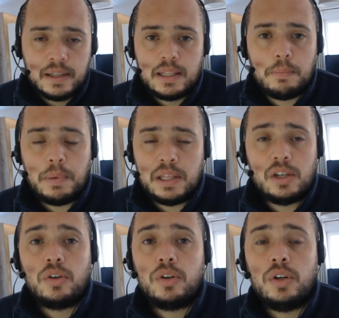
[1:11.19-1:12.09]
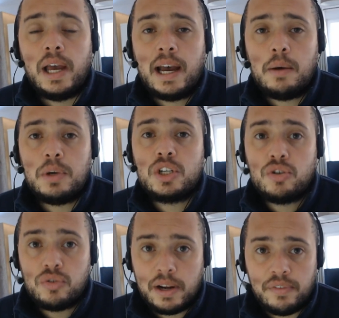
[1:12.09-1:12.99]
depending on how much
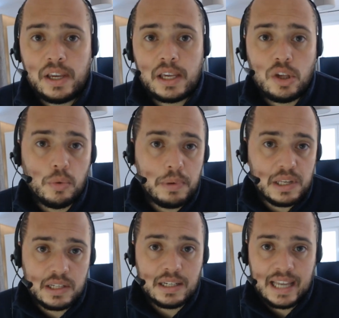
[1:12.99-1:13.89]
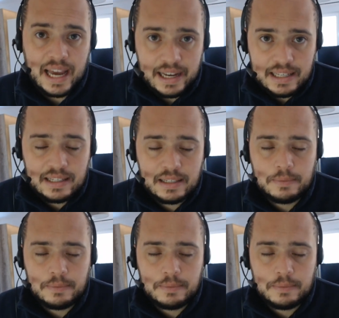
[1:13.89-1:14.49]
traffic your business has